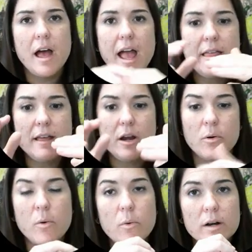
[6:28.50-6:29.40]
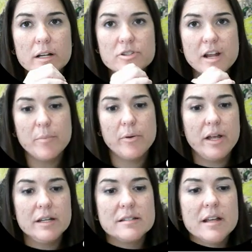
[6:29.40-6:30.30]
And then on orange, I
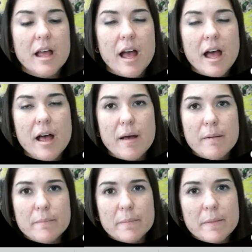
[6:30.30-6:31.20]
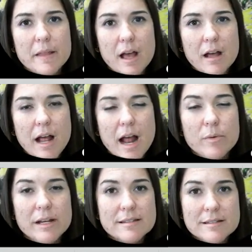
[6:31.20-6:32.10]
put, I
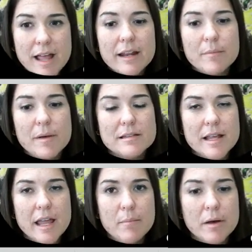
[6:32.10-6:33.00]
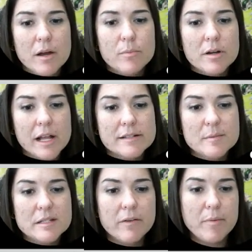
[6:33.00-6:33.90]
restate it by saying Bud protects
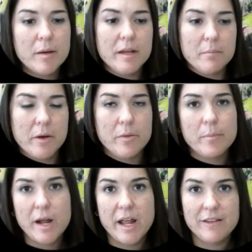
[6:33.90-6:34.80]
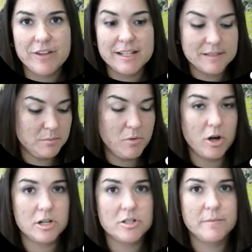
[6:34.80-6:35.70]
himself by being both brave and smart.